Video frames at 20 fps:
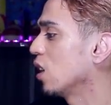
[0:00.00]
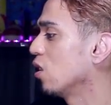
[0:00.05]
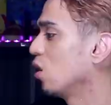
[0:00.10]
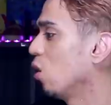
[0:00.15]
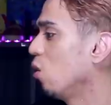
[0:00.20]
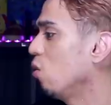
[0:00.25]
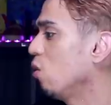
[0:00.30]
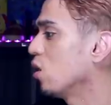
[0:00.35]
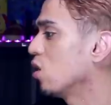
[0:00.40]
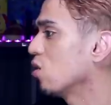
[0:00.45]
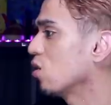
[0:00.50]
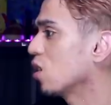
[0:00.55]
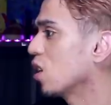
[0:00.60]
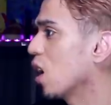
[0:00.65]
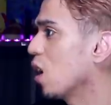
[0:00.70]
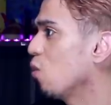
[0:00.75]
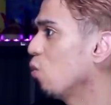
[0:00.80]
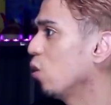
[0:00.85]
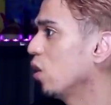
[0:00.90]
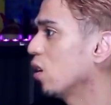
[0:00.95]
No, it just
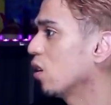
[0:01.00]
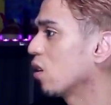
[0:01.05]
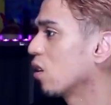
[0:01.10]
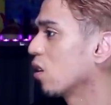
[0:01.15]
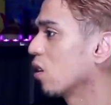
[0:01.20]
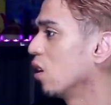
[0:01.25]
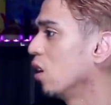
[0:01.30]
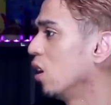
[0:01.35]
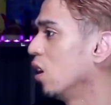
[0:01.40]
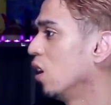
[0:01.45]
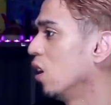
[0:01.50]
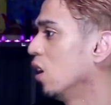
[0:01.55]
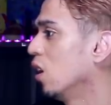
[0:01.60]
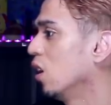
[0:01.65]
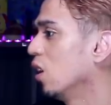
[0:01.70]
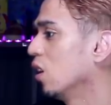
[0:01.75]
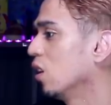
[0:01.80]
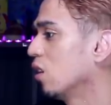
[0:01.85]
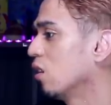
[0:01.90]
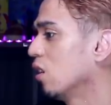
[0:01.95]
came with
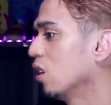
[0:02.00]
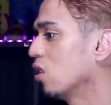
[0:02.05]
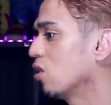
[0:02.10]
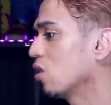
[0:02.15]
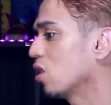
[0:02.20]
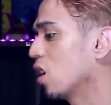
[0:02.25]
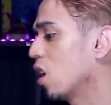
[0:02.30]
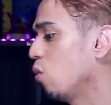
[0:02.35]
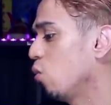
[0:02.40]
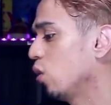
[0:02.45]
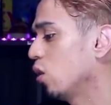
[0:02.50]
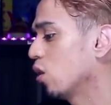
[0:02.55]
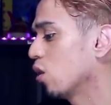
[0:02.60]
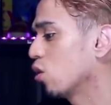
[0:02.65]
literally just came with